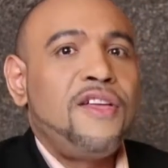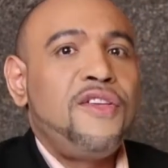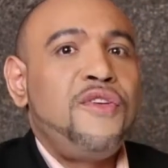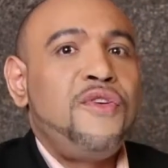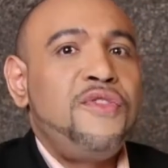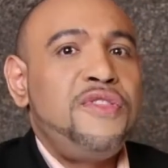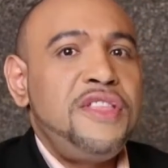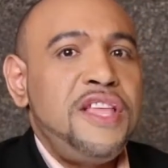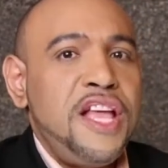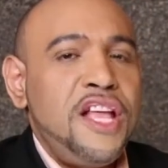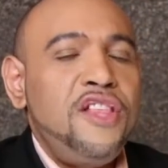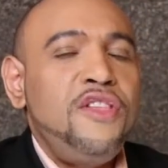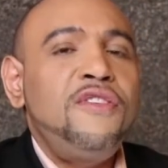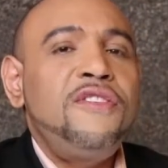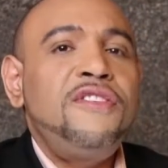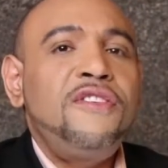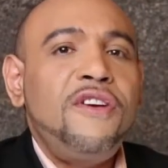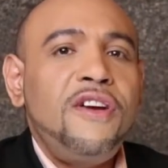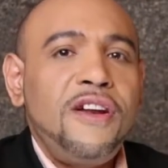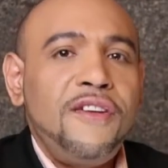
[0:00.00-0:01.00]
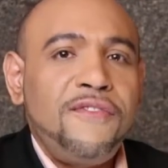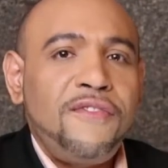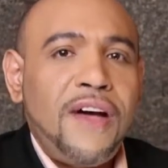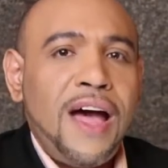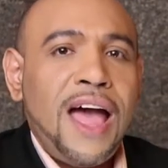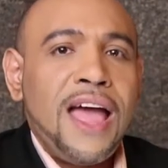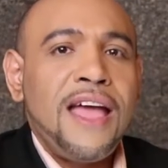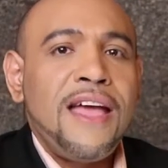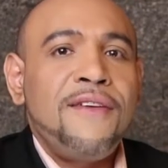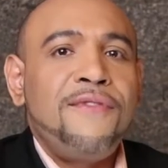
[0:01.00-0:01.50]
you need to
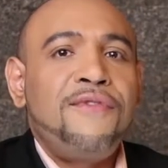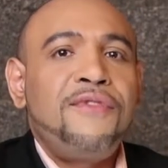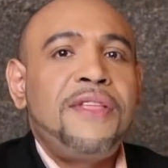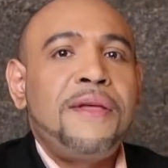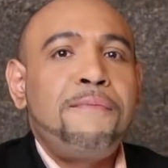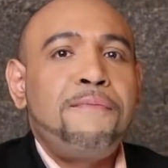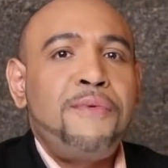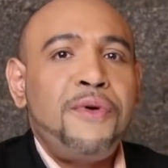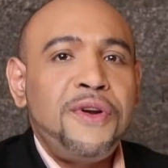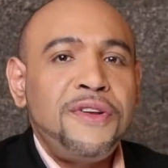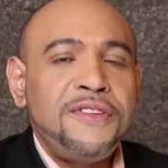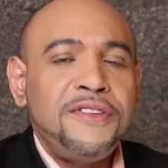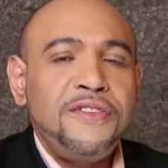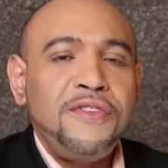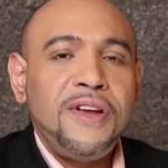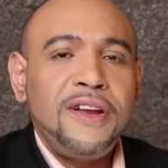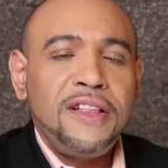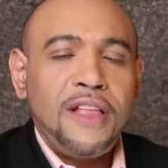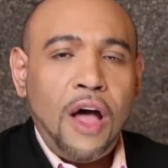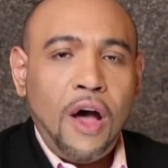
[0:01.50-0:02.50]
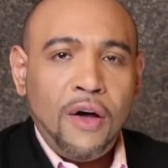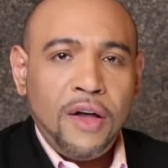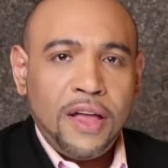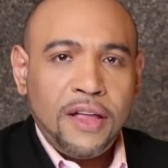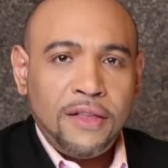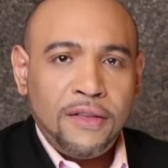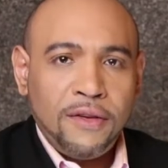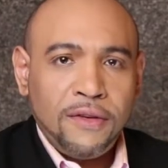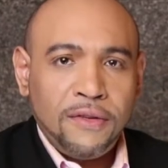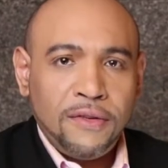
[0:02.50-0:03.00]
certify if the person you're
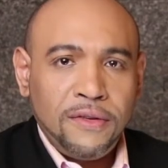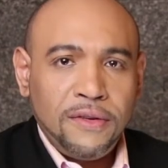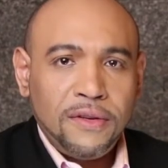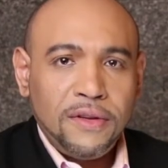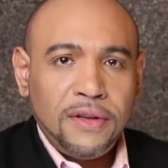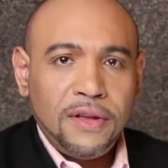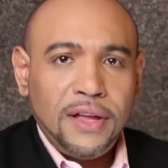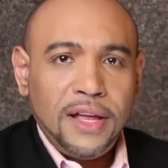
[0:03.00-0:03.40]
talking to